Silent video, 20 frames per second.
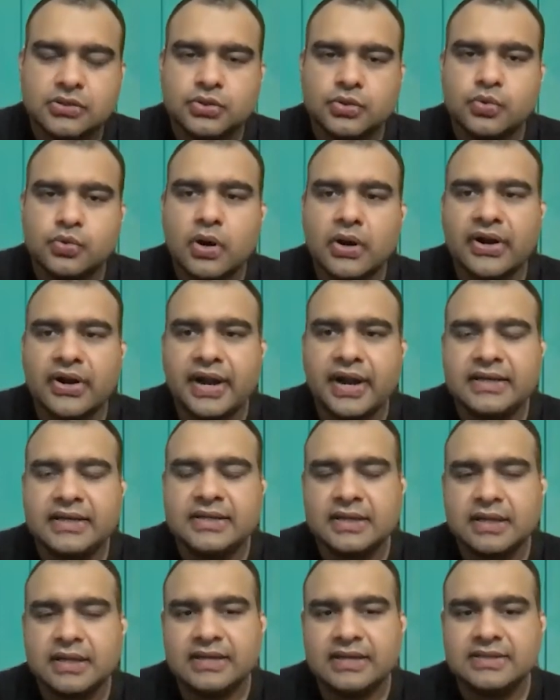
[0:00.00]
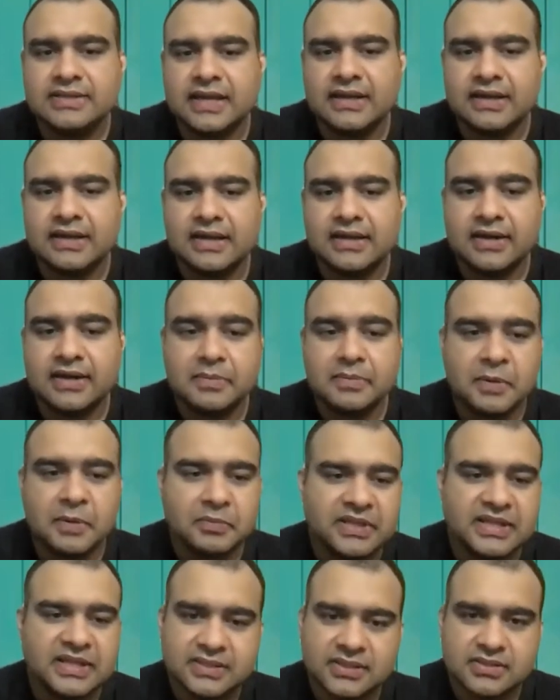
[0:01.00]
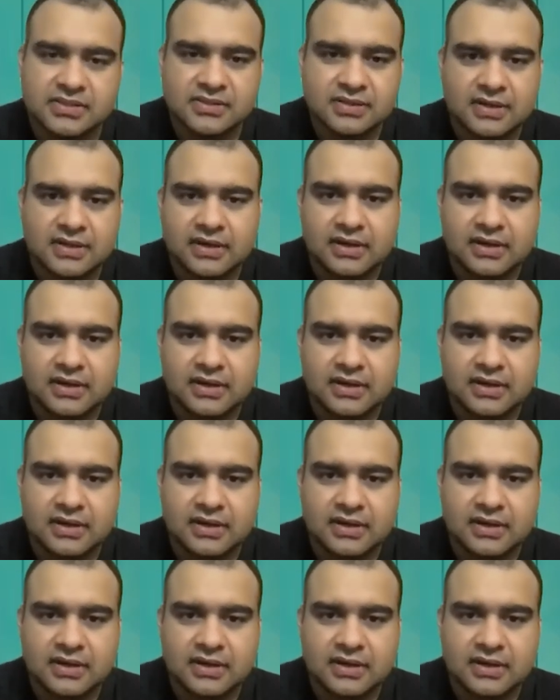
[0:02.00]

to a great extent. And remember this,